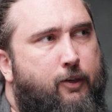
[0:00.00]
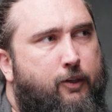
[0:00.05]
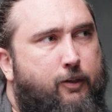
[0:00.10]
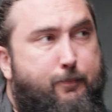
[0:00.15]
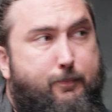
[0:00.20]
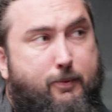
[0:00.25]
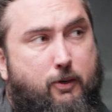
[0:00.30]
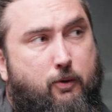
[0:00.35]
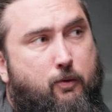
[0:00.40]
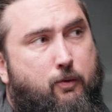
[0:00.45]
to
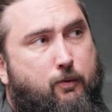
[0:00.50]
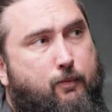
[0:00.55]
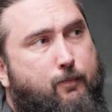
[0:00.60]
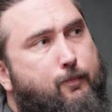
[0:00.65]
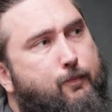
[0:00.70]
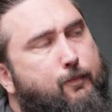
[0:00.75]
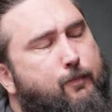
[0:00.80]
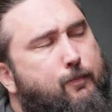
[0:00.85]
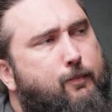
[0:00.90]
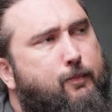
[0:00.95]
build
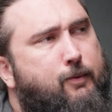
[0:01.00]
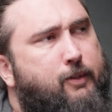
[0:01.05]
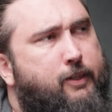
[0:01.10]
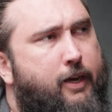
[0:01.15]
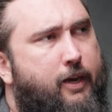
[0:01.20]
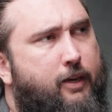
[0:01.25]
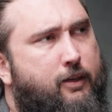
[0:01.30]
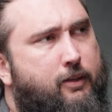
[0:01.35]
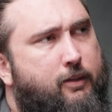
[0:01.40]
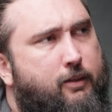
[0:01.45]

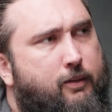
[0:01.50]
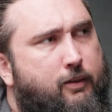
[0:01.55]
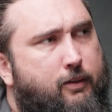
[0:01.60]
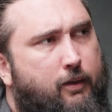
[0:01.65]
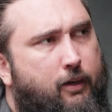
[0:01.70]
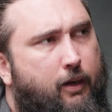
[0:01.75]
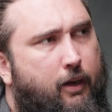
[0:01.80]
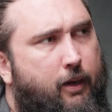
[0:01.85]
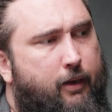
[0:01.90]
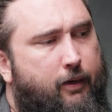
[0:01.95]
sets
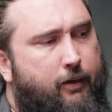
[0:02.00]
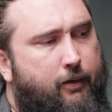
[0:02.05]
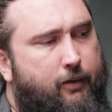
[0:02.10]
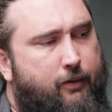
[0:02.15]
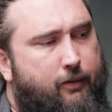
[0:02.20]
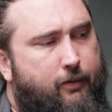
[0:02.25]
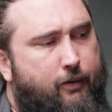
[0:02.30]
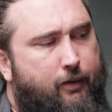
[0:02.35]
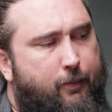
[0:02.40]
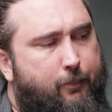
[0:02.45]

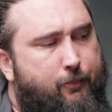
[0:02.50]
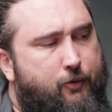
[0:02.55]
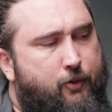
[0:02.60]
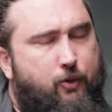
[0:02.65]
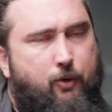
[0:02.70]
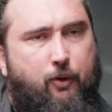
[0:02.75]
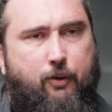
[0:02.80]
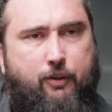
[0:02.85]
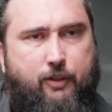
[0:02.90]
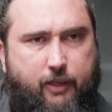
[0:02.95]
and
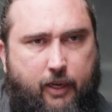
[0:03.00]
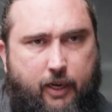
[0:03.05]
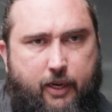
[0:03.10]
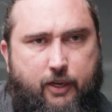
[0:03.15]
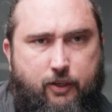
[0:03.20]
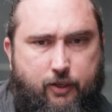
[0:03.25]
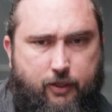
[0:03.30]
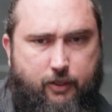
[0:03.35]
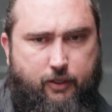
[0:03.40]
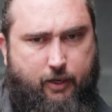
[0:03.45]
shoot on
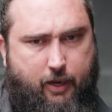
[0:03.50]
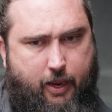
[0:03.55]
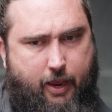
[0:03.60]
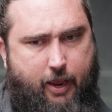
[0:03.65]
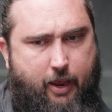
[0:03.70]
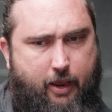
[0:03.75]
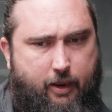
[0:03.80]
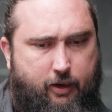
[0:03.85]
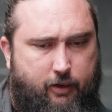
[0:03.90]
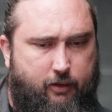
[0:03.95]
stages
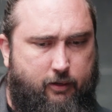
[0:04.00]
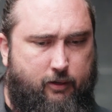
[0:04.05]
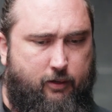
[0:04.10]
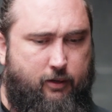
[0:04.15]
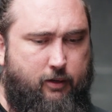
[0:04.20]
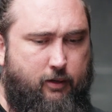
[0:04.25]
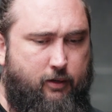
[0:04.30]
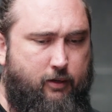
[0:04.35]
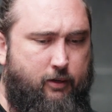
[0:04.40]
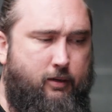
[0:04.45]
and
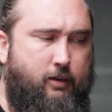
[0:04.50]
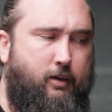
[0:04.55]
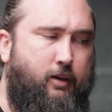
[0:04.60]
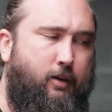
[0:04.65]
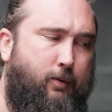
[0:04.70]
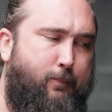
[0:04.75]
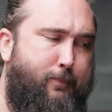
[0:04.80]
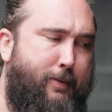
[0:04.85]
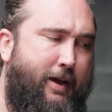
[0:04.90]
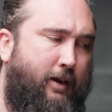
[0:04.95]

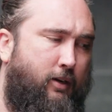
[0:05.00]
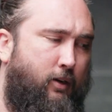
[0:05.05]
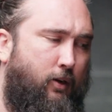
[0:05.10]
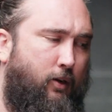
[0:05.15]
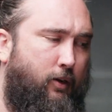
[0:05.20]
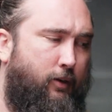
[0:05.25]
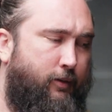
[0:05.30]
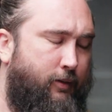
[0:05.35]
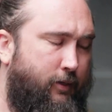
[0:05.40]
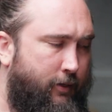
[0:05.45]
on a back
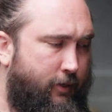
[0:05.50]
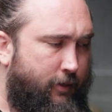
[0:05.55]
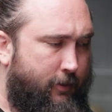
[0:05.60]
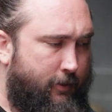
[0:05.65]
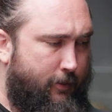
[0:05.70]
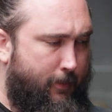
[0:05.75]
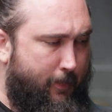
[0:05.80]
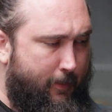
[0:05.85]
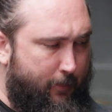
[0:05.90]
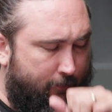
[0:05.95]
lot.
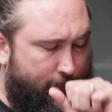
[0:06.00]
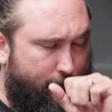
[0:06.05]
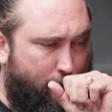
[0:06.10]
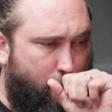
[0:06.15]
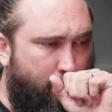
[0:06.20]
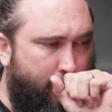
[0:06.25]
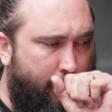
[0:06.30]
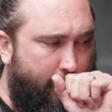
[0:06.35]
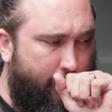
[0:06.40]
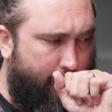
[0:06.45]

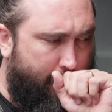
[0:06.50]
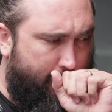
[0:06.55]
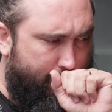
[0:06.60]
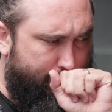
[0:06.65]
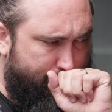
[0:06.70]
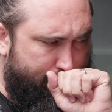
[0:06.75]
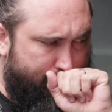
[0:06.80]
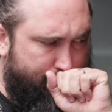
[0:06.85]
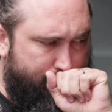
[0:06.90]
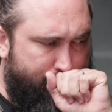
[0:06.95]
Before that, I
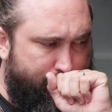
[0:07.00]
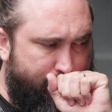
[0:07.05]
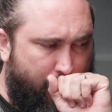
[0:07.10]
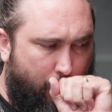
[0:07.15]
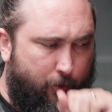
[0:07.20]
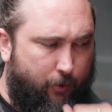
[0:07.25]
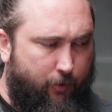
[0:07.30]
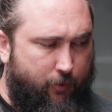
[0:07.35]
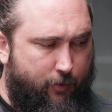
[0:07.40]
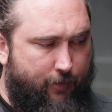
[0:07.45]

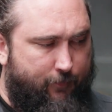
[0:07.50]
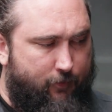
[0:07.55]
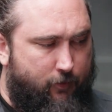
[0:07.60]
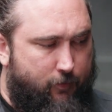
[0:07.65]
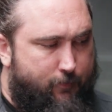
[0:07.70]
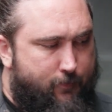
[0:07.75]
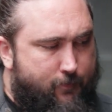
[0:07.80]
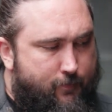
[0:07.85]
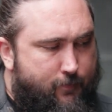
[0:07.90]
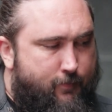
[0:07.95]
only ever
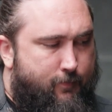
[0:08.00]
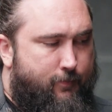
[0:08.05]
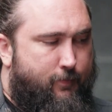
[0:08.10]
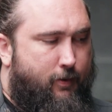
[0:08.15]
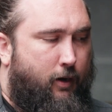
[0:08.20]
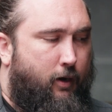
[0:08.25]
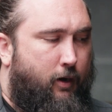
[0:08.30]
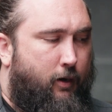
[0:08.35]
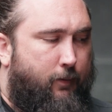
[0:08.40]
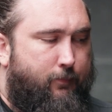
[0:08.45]

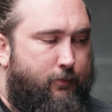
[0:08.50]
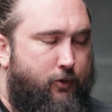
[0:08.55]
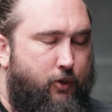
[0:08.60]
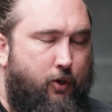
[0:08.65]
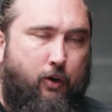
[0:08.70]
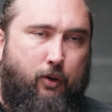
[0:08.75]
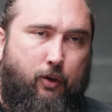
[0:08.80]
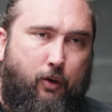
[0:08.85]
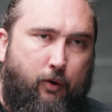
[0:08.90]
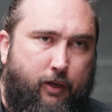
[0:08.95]

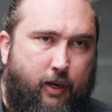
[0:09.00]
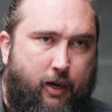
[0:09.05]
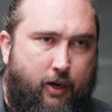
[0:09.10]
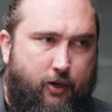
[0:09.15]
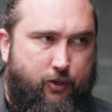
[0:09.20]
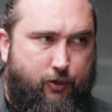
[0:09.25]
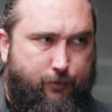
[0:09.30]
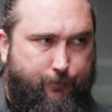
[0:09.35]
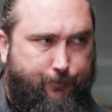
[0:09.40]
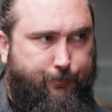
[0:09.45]
shot on
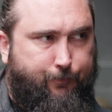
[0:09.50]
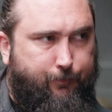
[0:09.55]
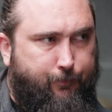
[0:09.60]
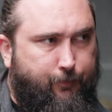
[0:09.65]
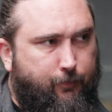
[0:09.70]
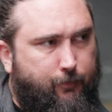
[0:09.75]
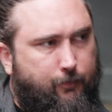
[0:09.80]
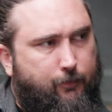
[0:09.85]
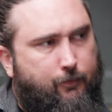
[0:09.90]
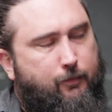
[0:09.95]
location.
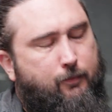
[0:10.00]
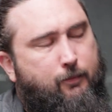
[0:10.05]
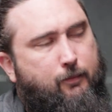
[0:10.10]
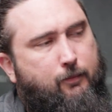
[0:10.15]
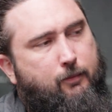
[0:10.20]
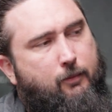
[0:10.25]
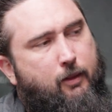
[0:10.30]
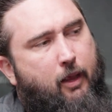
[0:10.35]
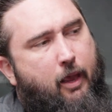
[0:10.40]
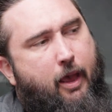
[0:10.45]

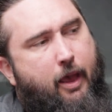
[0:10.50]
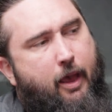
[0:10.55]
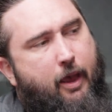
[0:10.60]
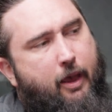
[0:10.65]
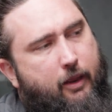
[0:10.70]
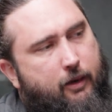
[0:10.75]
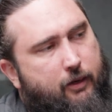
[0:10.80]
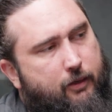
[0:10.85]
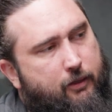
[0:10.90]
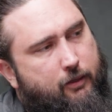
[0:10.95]

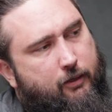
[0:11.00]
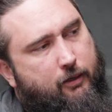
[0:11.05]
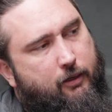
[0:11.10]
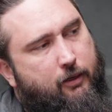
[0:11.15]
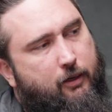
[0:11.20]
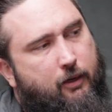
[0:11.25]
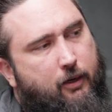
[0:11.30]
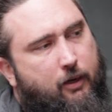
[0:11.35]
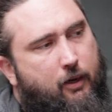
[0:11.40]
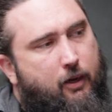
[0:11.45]
And
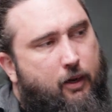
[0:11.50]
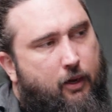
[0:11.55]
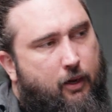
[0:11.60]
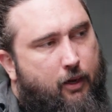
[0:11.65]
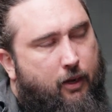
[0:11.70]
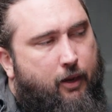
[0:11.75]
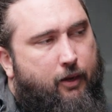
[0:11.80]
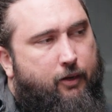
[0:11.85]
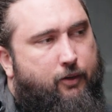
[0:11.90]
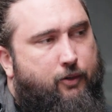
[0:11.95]

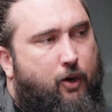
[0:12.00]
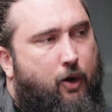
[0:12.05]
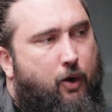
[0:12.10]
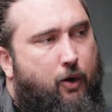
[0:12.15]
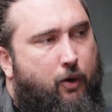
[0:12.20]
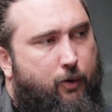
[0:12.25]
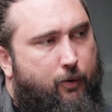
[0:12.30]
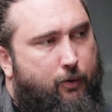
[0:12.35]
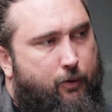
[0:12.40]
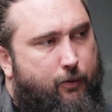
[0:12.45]

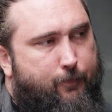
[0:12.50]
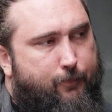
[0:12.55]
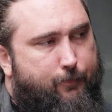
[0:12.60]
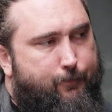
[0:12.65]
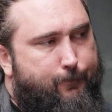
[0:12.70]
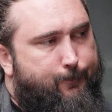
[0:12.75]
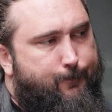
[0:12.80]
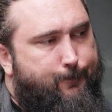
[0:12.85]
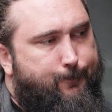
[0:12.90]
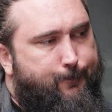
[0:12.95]
so
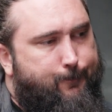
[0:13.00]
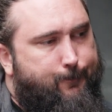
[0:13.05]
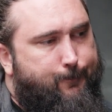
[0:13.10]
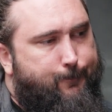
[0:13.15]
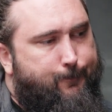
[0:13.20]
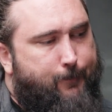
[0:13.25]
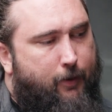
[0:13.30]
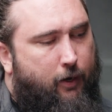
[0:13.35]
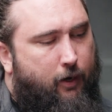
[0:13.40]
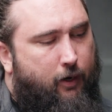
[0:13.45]

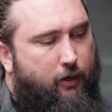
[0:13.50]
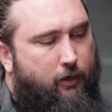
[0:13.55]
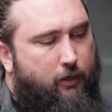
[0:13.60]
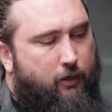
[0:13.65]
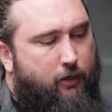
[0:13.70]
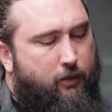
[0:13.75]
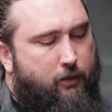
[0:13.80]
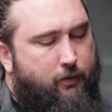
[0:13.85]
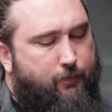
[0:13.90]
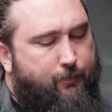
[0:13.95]

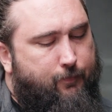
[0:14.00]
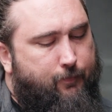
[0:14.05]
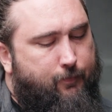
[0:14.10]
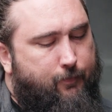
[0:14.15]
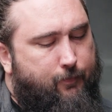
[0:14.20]
70%